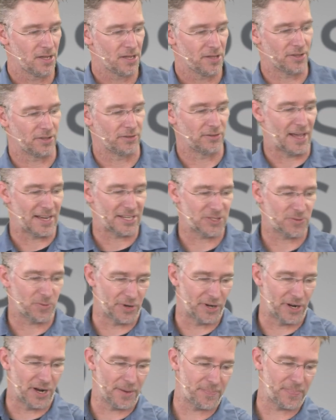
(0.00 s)
The last
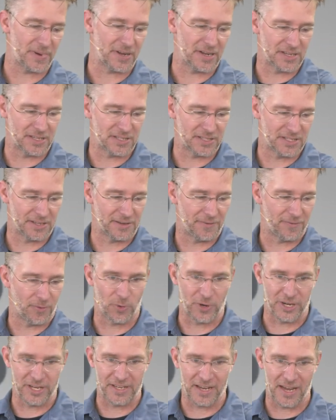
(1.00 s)
one up is the
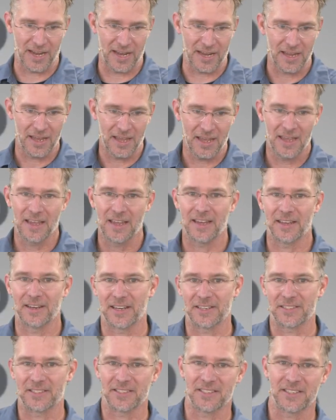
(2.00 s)
40K, and
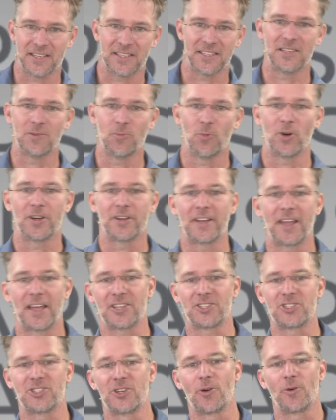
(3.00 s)
that's a
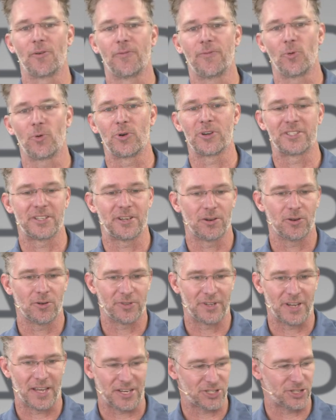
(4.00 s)

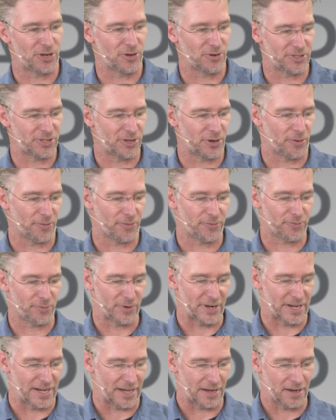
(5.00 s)

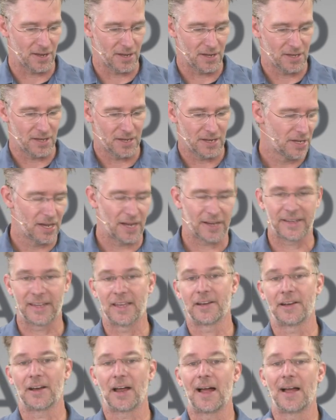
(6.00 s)
61-040-003.
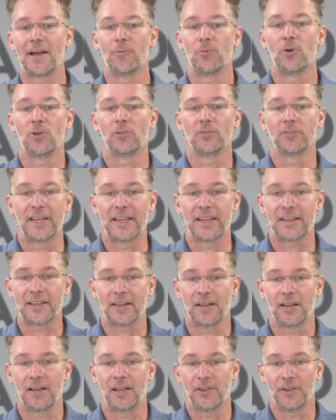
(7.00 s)
Again, I will
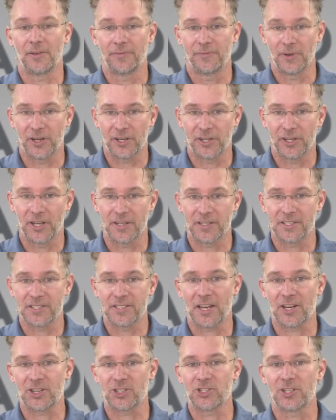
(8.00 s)
link the foot gun
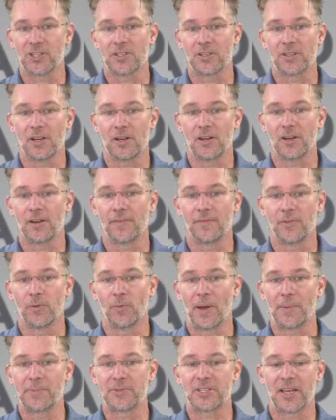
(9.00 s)
section of the
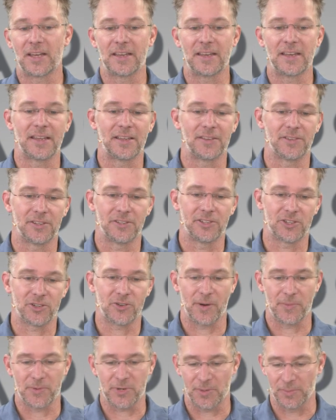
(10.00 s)
website in the
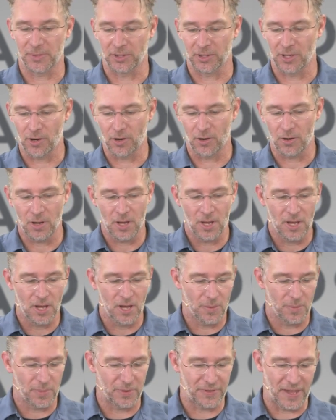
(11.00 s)
description below,
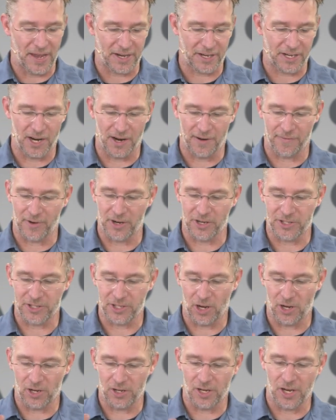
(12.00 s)
but that covers
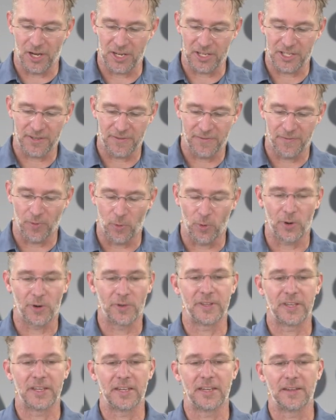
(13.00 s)
us for
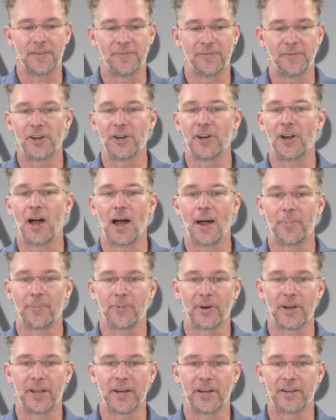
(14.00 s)
the foot
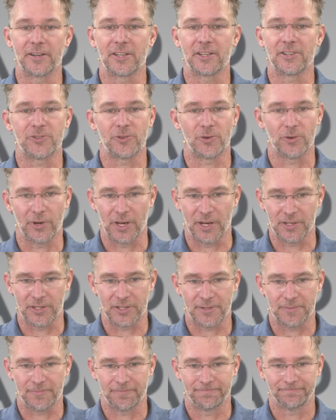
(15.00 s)
operated control
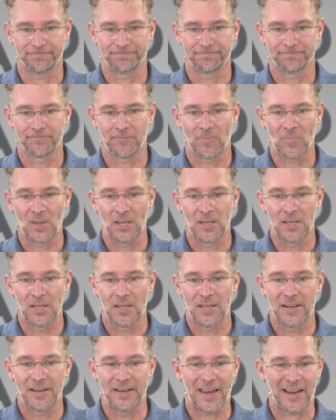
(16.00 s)
guns.
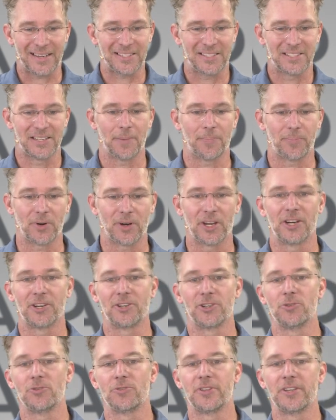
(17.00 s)
Next up, we're going to
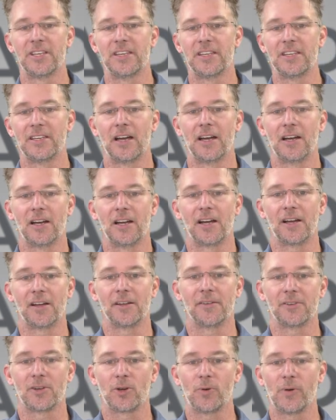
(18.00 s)
do
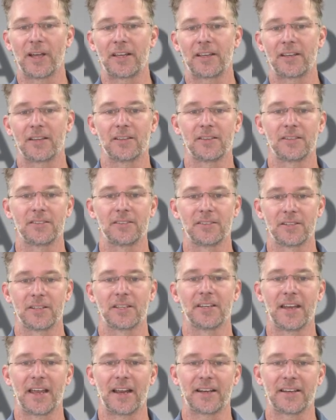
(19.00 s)
the quick
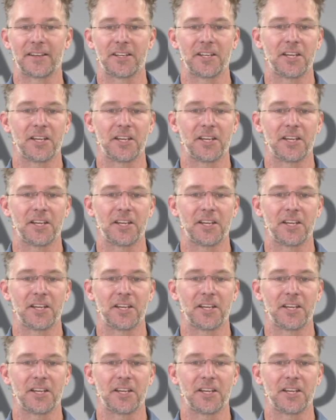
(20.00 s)
connect